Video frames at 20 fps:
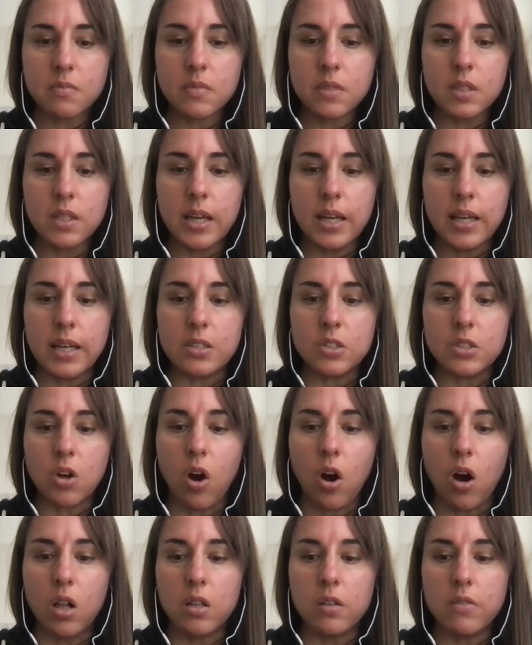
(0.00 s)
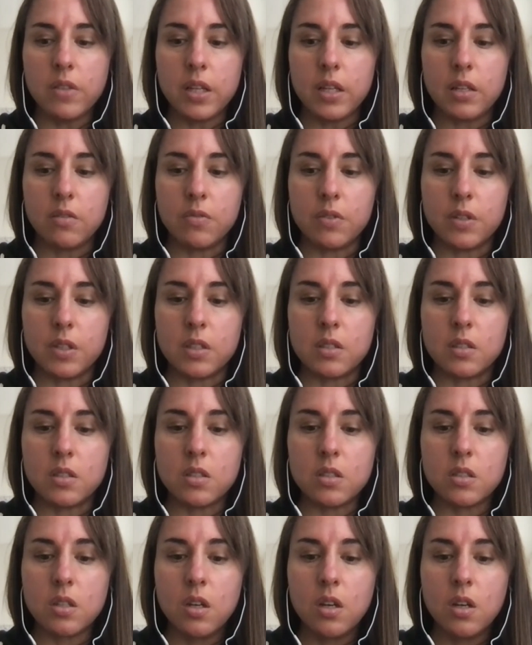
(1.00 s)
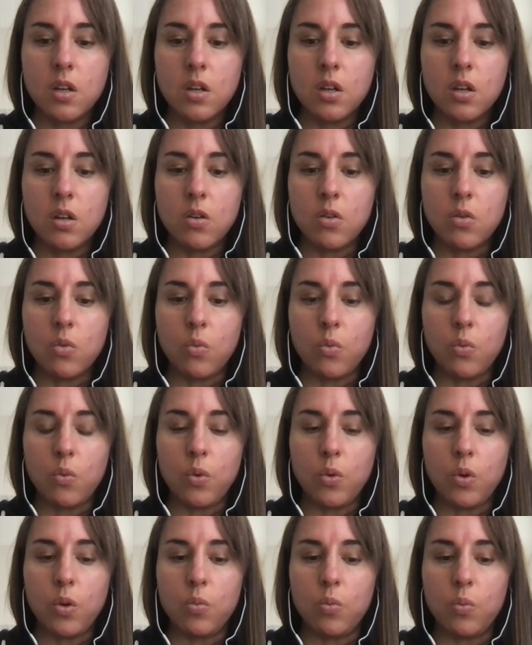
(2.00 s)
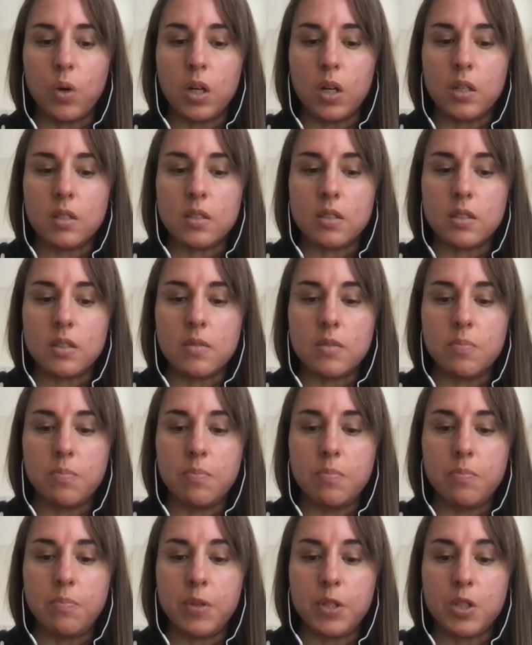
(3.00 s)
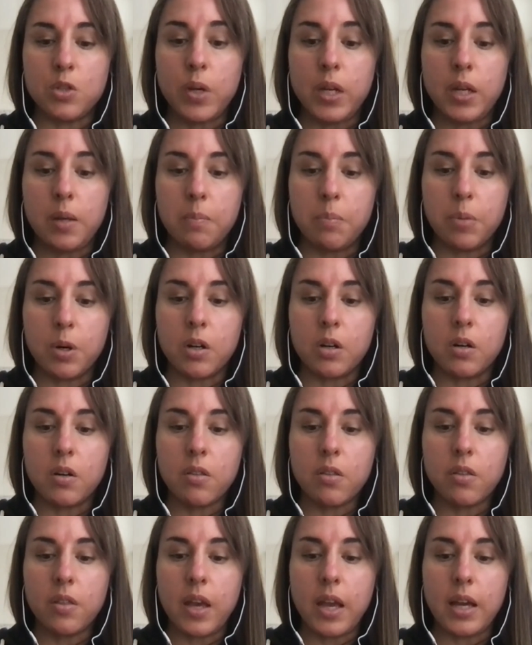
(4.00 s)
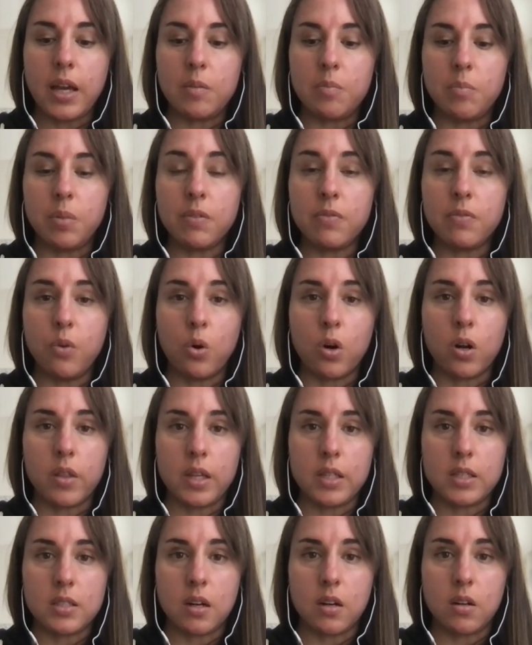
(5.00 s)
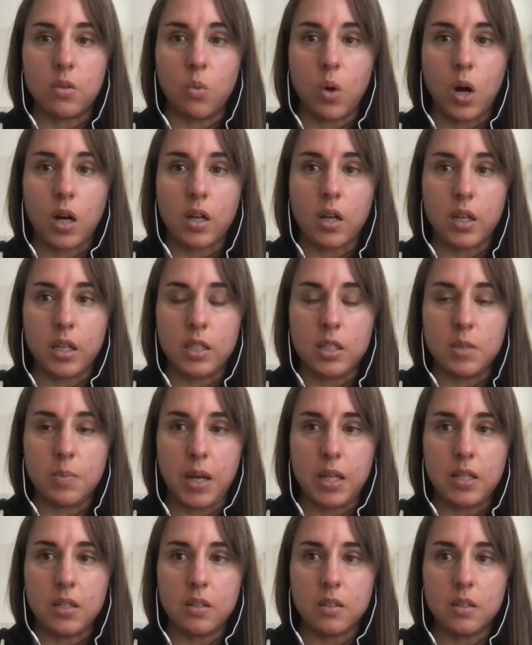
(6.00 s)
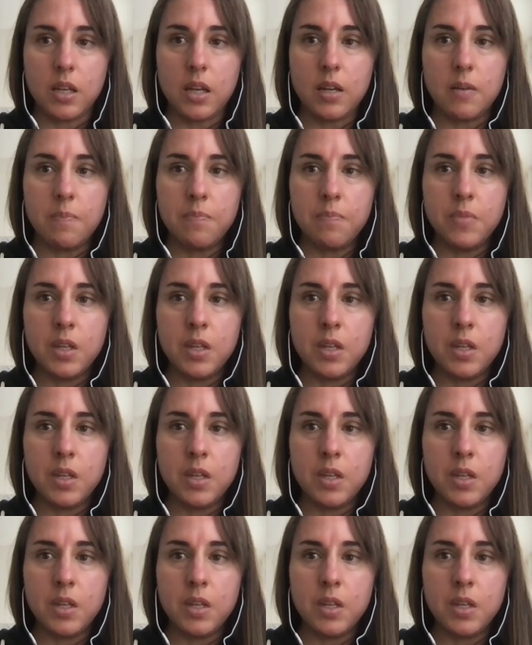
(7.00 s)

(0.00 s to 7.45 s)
And all of the infants, it was between birth and before they started walking independently.